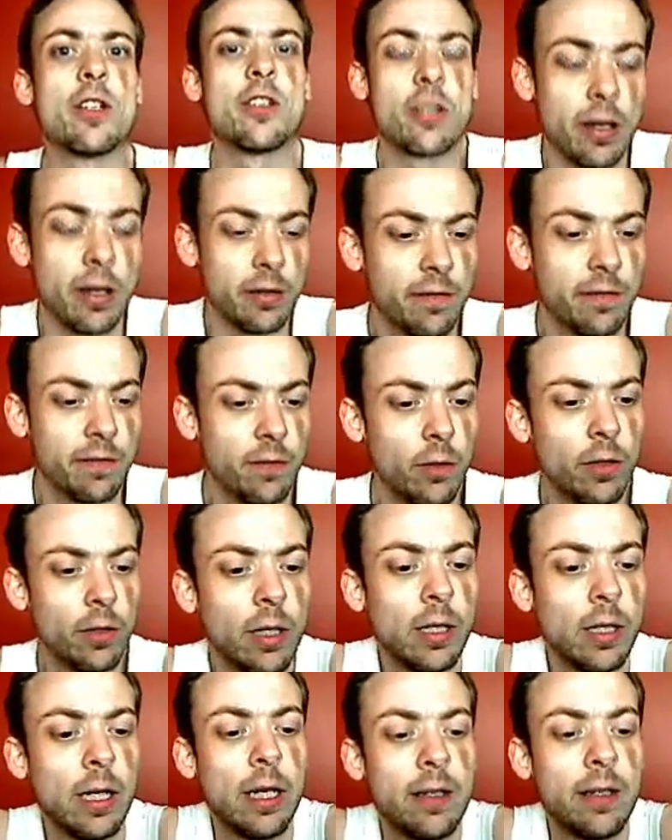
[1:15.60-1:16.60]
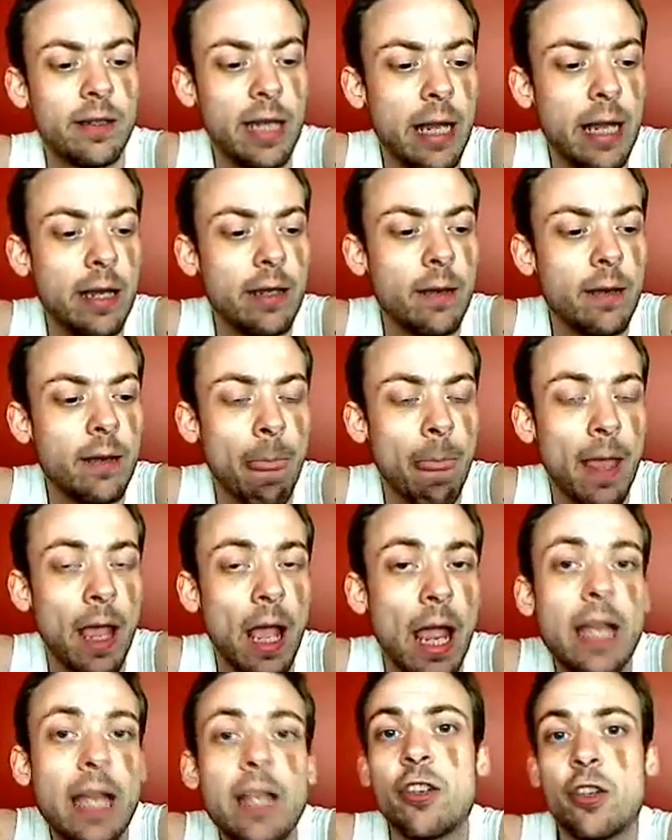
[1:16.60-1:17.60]
which Thunderfoot did,
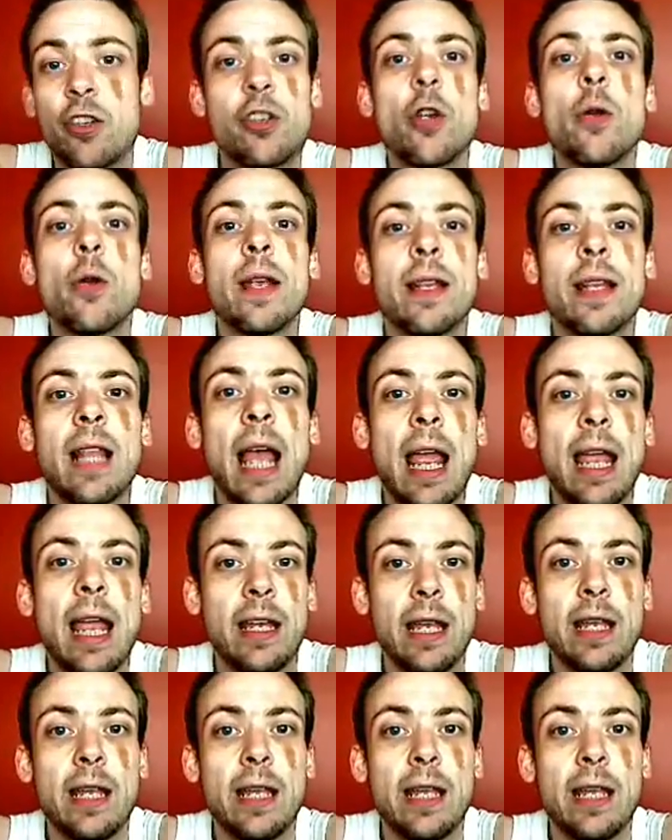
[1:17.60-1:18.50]
he's doing that.